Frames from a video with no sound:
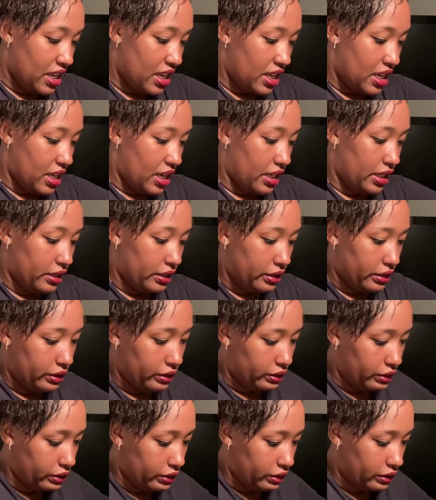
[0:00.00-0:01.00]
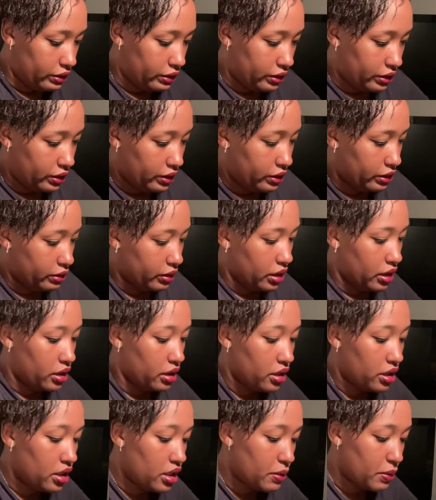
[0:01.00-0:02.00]
And oh gosh,
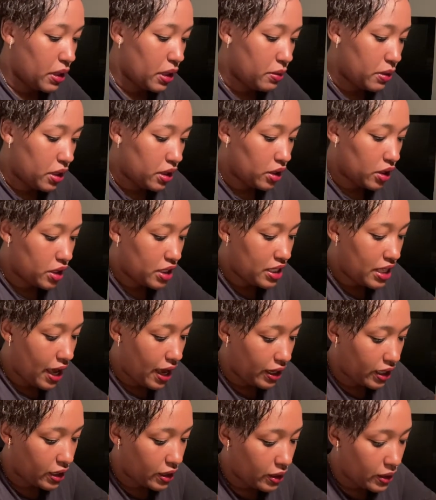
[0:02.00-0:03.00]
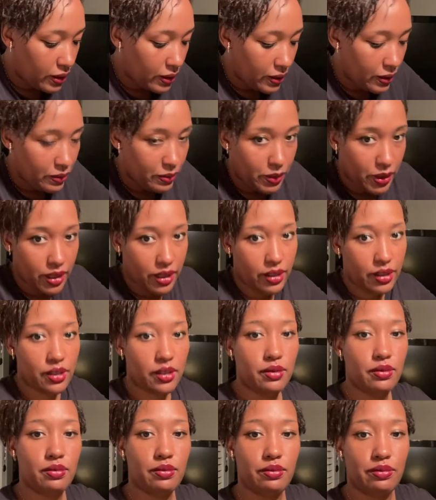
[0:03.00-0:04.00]
this is gonna be a little tacky, but
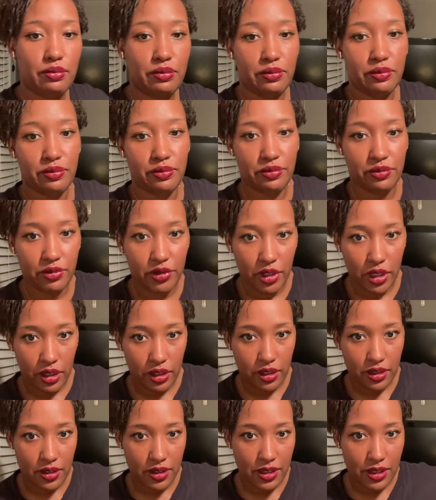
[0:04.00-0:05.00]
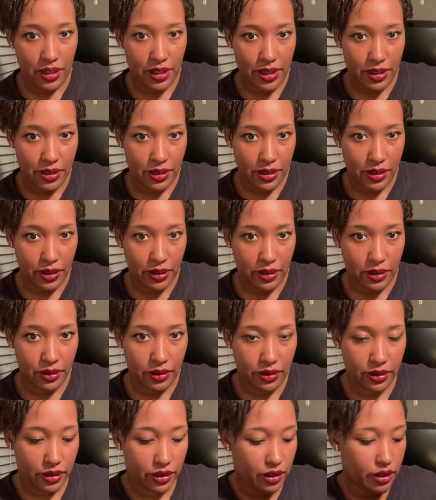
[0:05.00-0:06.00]
y'all can see that sticker.
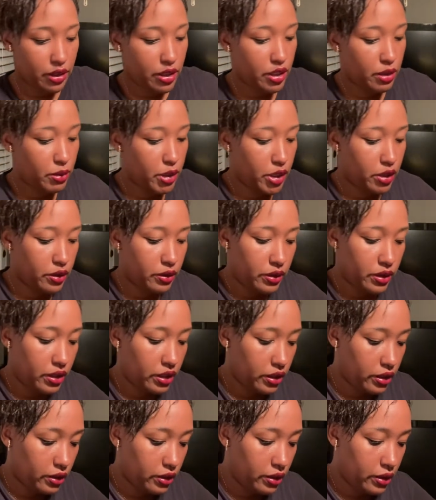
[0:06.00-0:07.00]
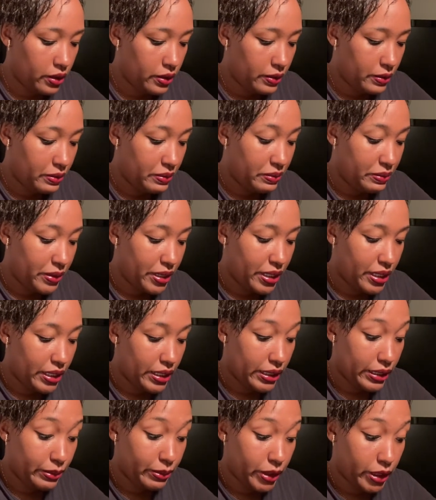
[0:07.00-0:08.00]
It's a Jimmy Choo sticker. But I'm
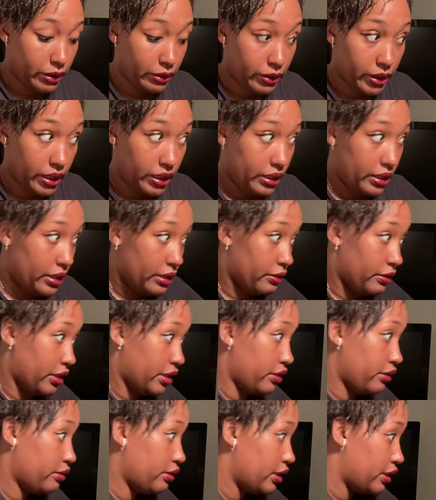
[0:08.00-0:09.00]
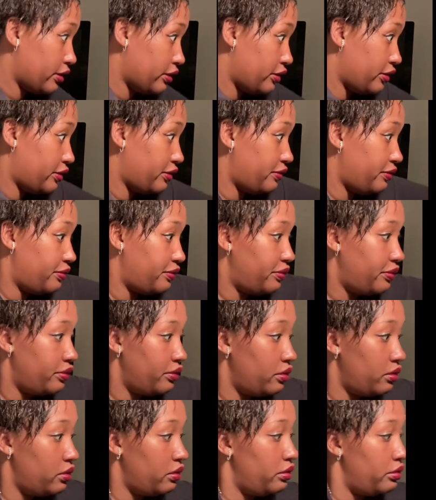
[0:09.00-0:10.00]
gonna take that right on off.
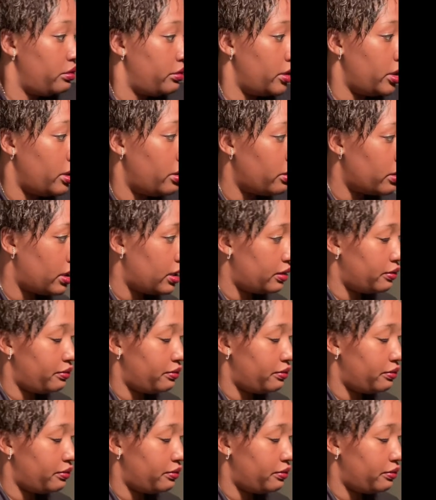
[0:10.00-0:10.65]
Okay.